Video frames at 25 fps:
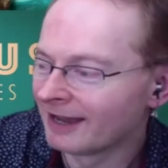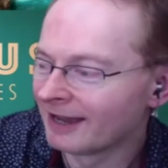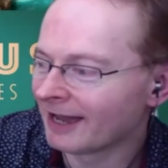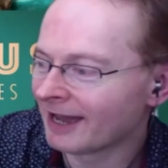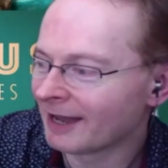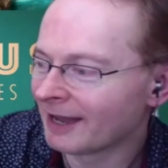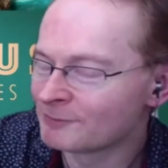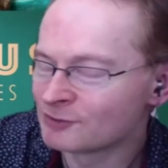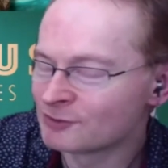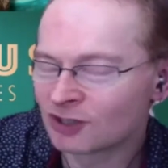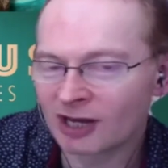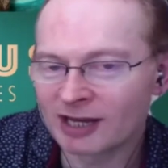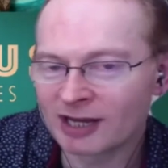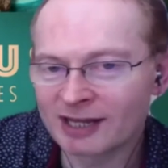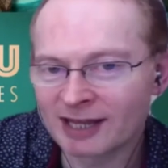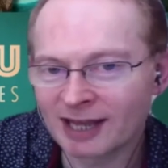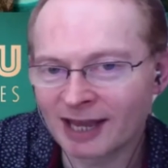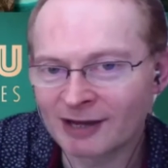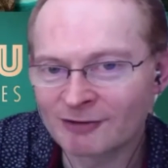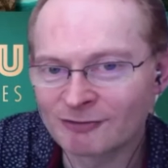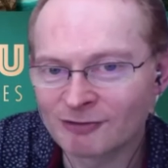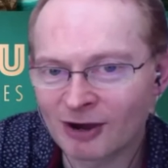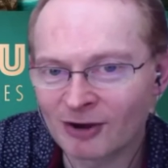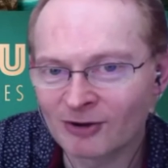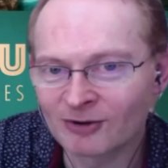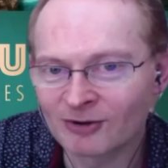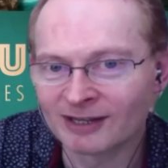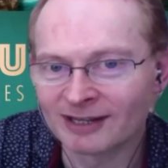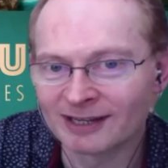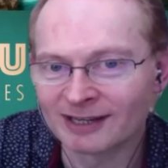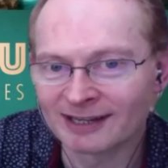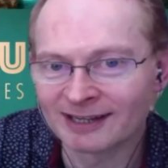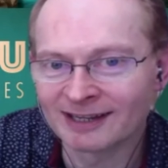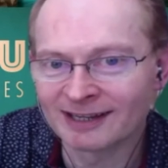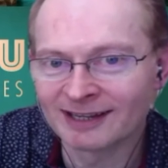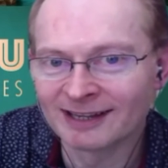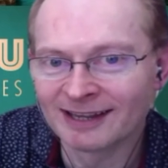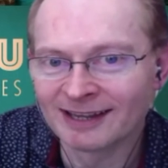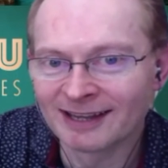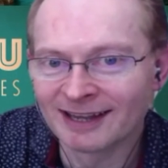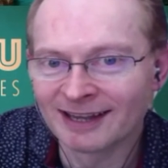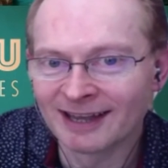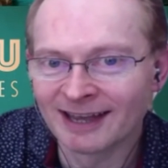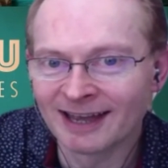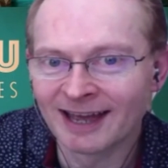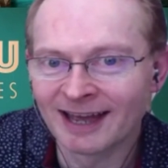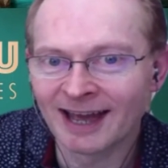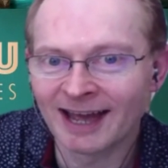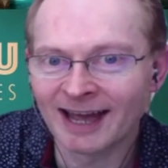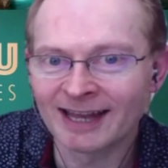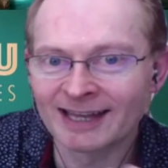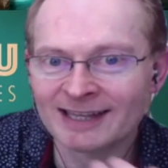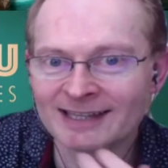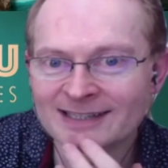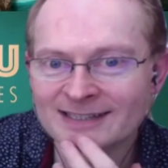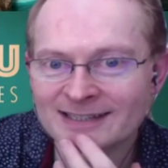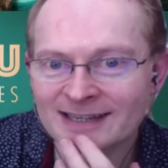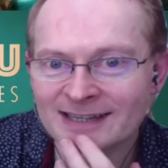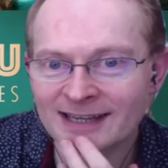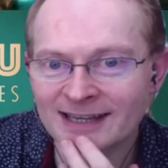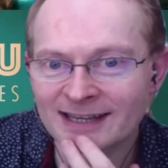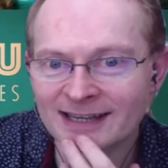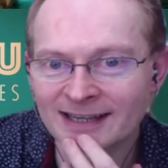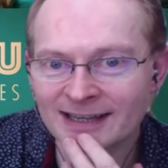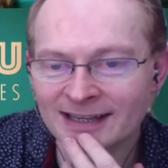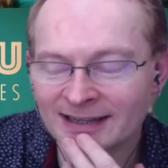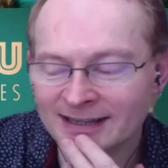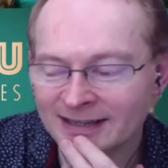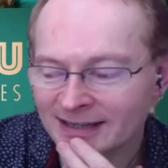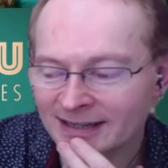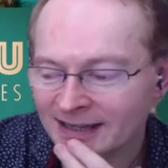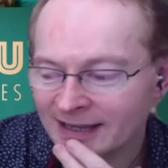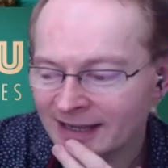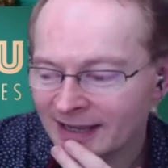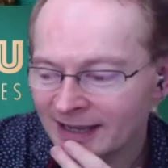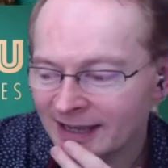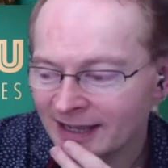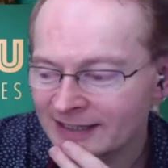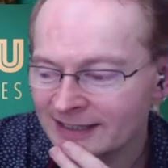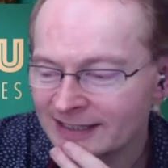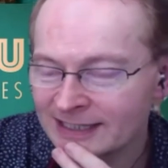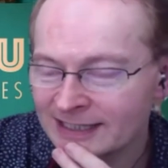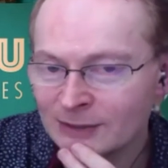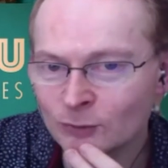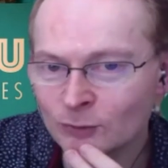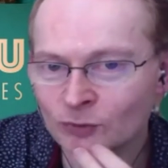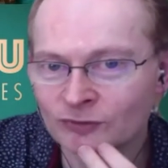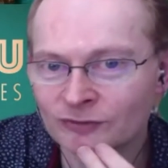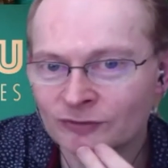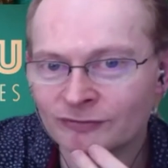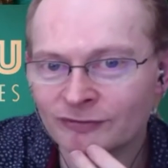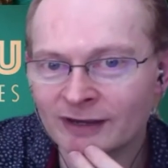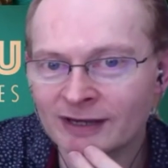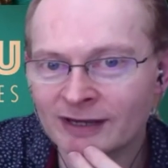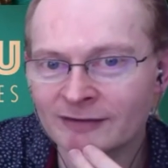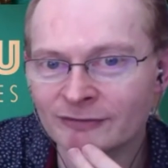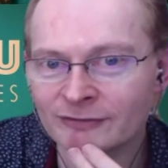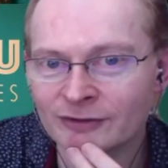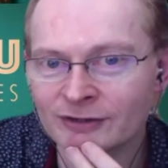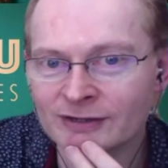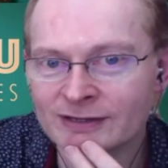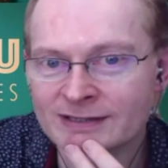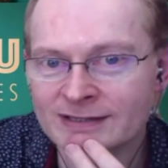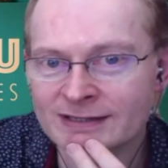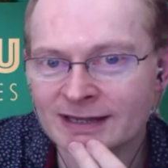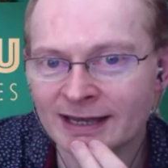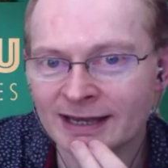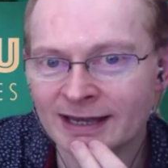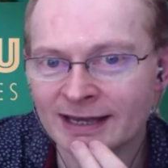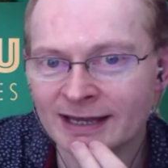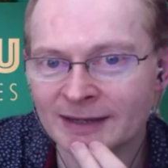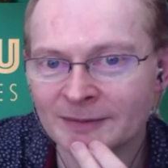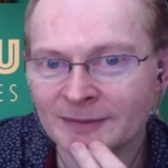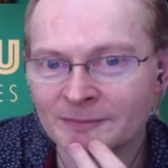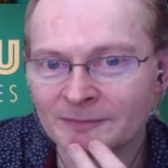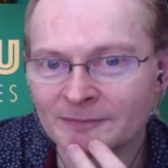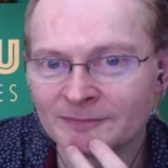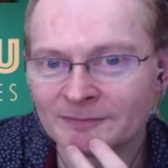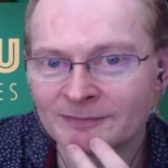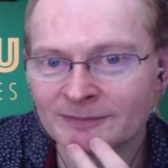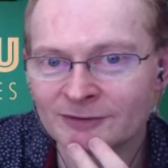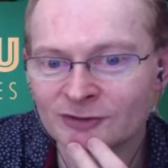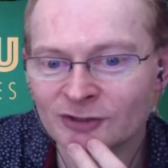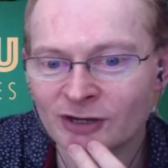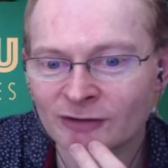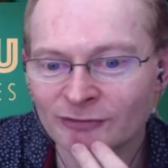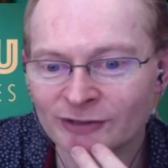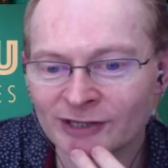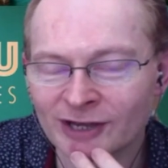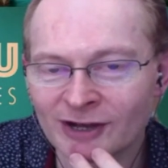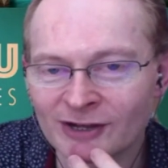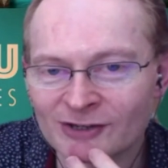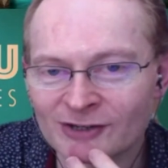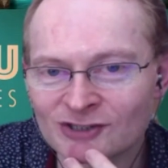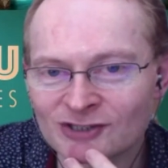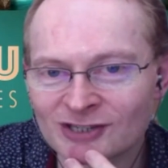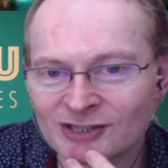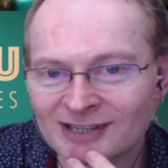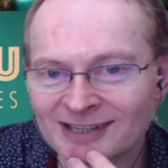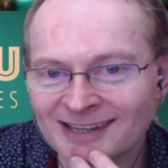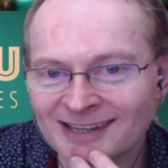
J.K. Rowling and Neil's favourite, Jeffrey Archer,